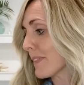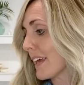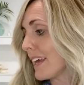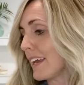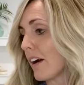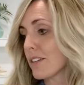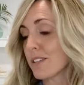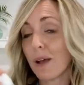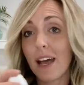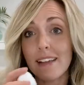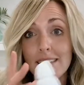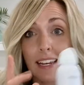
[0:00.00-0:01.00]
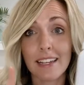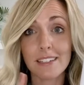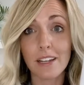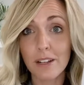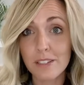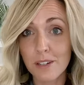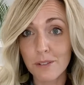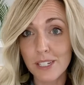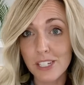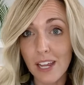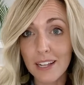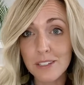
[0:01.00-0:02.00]
It also has an
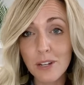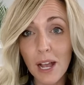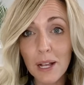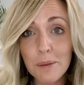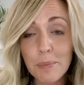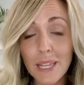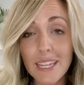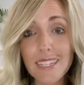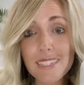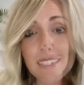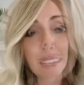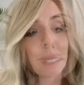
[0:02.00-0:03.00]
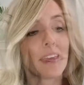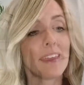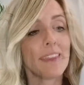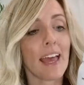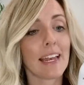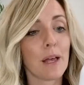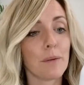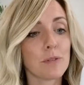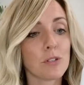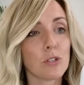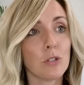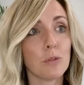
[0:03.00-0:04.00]
antioxidant-rich extract blend, and that helps
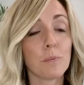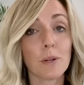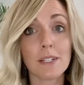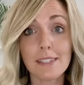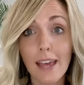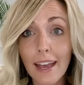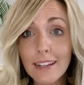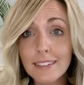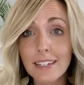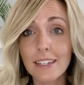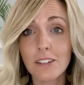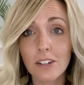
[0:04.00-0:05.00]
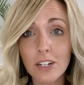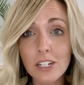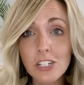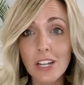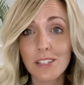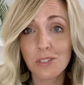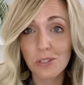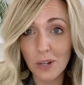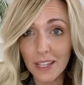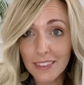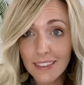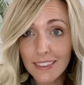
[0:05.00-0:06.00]
to protect and nourish and
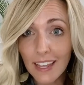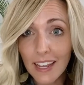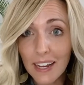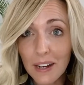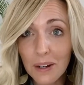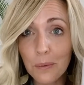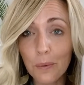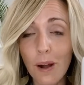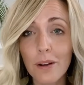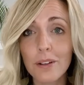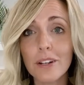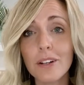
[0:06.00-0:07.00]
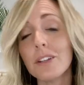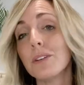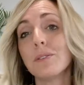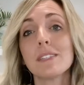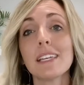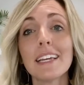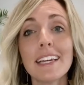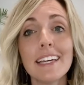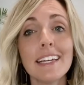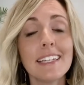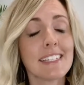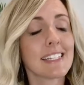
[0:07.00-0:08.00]
strengthen the hair while you're using
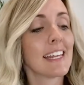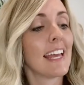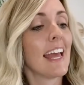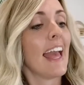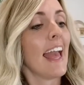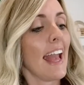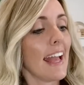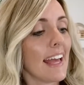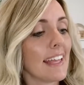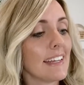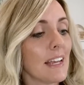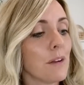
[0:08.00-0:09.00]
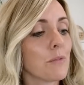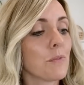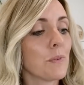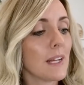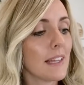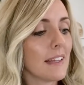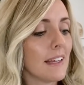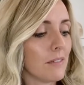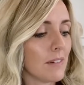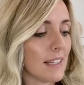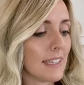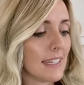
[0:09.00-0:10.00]
it. And it really,
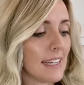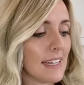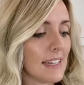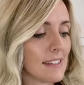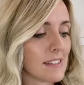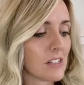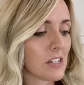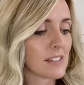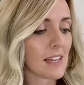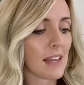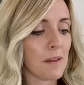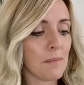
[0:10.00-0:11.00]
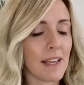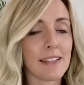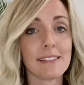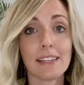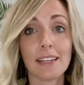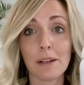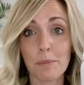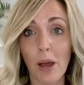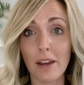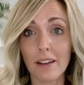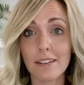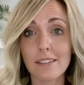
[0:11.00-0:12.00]
really is just an amazing
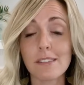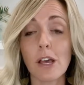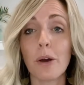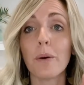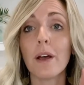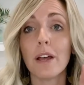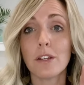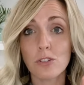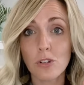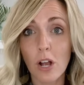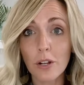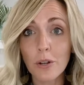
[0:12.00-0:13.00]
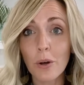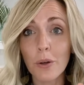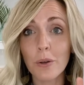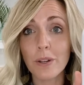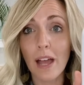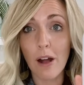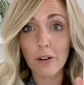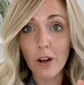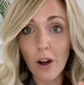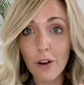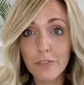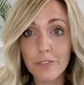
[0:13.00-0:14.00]
product. So strong hold,
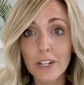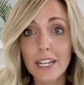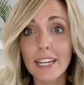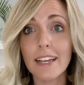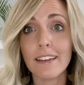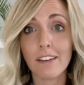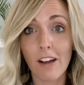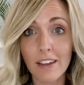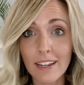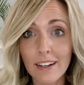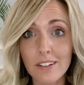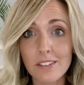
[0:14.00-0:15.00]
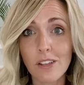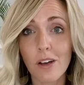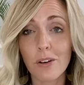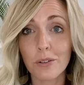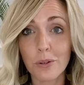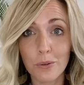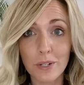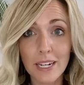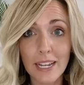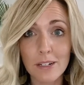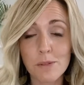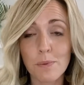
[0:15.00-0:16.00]
alcohol-free, non-aerosol golden
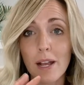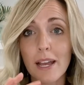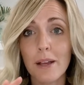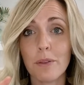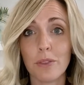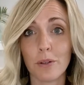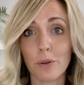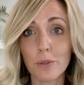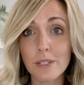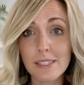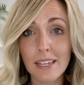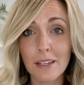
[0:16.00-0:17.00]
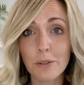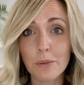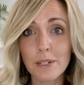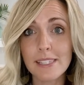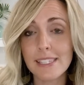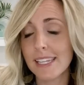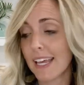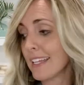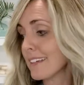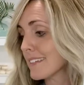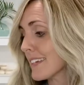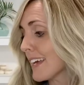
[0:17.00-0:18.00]
hairspray with the golden sandalwood
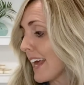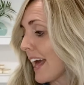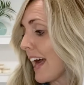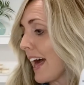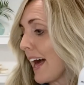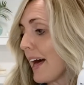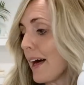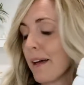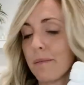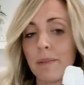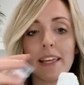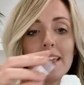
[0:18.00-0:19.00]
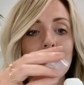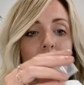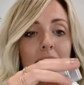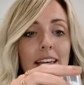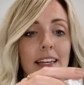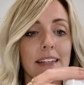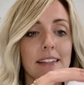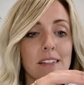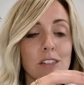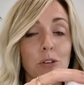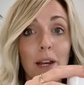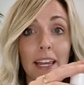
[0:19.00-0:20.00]
scent. It is
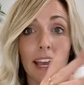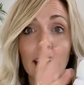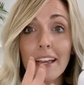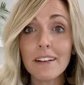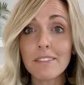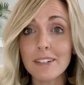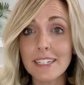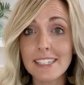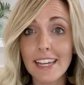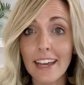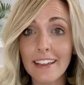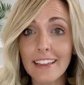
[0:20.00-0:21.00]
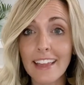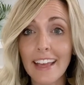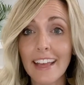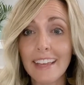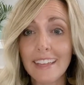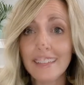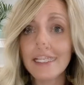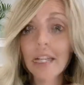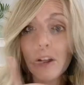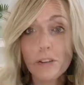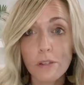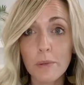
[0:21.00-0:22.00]
$28 retail, and it can
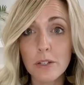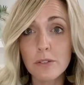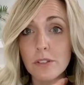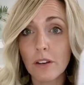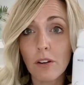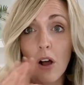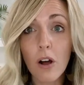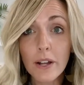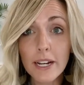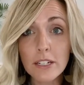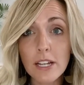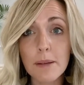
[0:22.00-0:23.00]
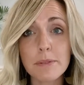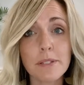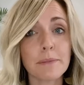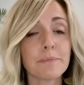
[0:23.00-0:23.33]
also be used on all hair types.